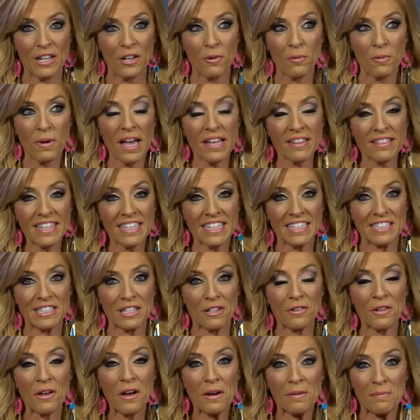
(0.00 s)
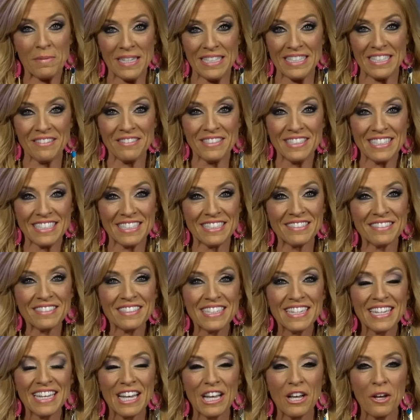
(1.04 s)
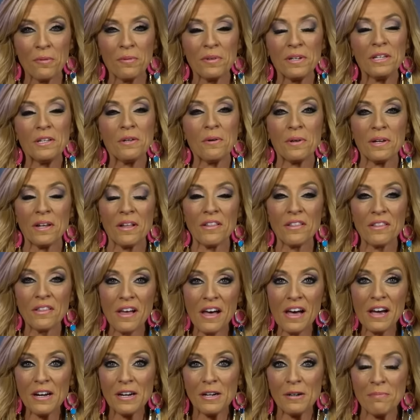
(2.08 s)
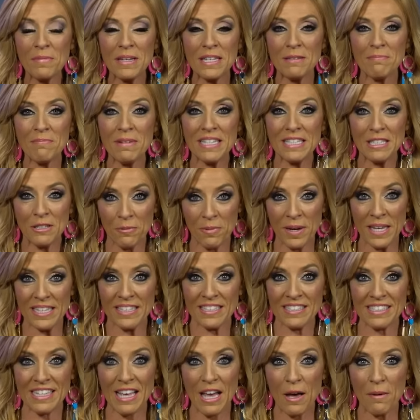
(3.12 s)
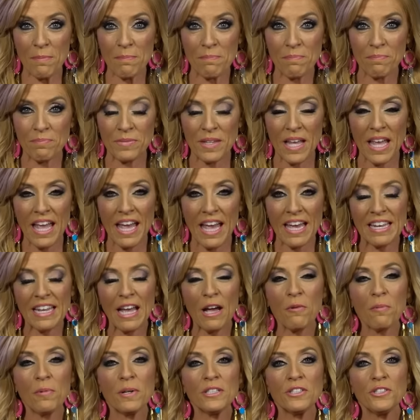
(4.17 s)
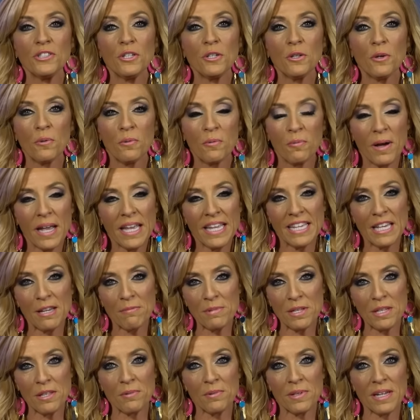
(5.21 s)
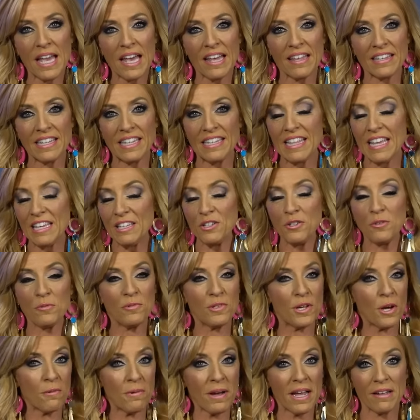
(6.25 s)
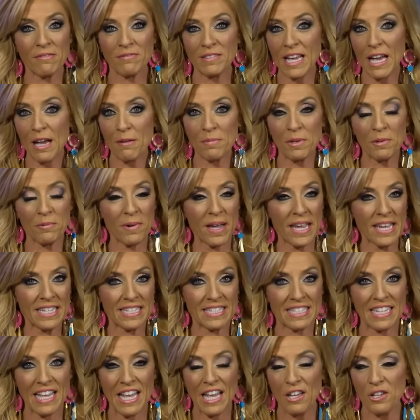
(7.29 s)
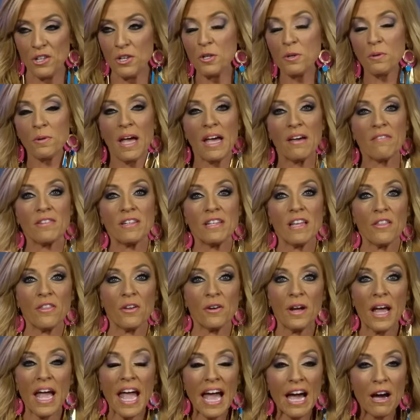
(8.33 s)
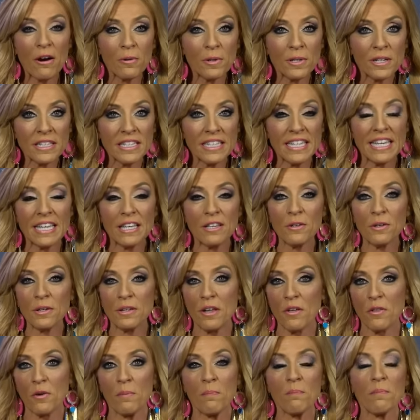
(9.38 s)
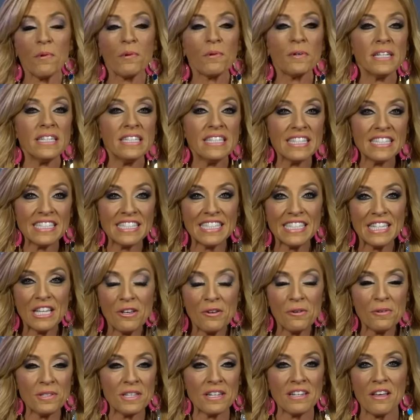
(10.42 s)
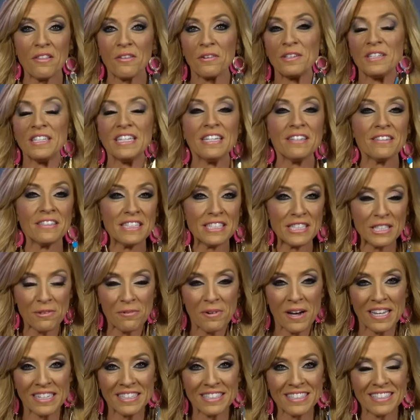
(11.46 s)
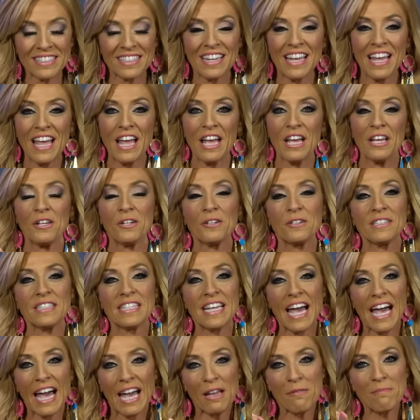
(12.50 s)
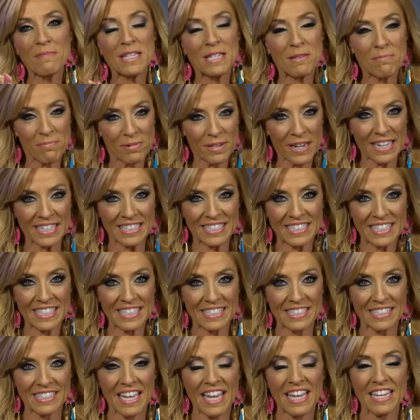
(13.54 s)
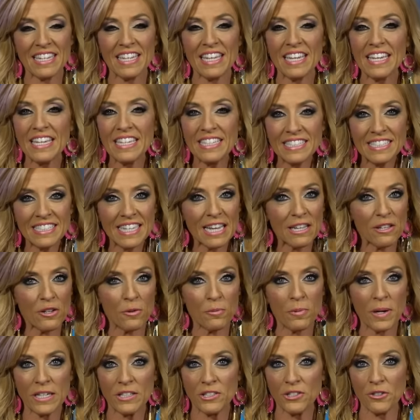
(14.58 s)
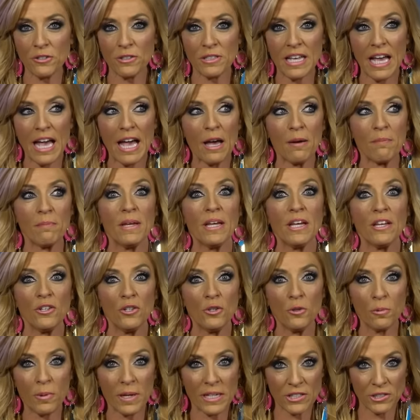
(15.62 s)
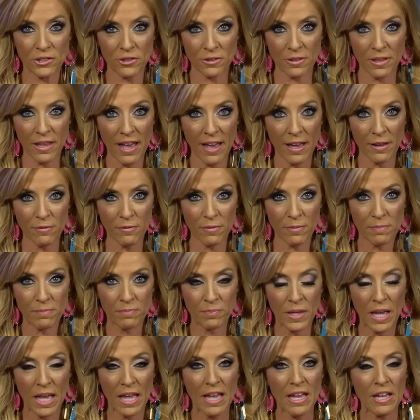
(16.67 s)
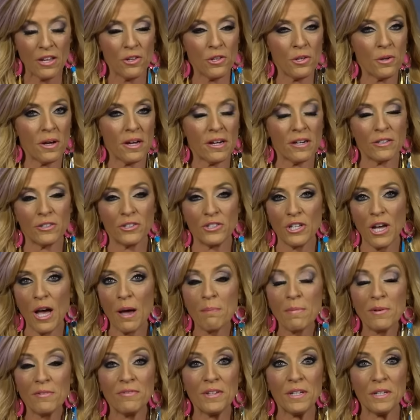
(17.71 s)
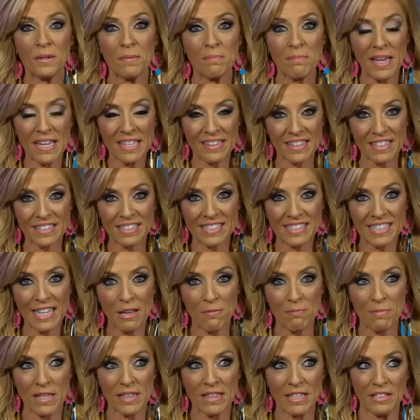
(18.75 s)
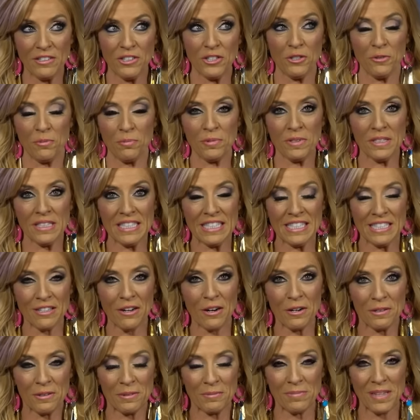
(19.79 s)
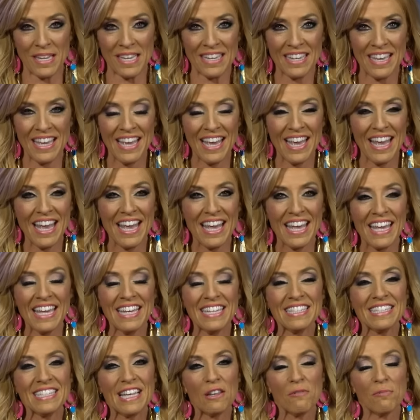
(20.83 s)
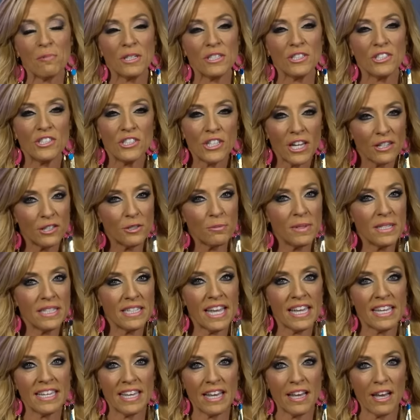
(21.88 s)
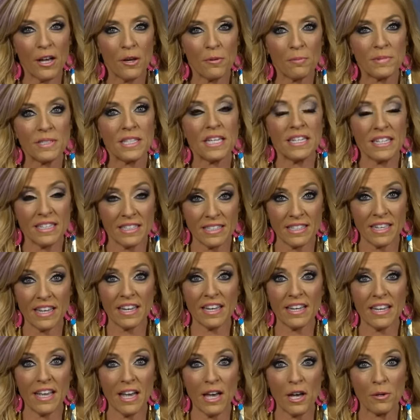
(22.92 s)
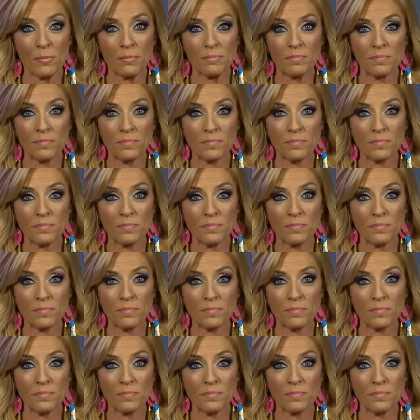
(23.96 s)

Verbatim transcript: Well, I think it's alarming, don't you? Well, you know, an alarm is meant to wake us up. And I want you to wake up to the reality that you don't have time to waste. You don't have another hour to kill, another morning to snooze, another year to squander. Your time is precious, and each day you waste your time, you waste your life. You know, I heard John Bevere make this statement that just really startled me. He said, when Judgment Day comes, and it's gonna come,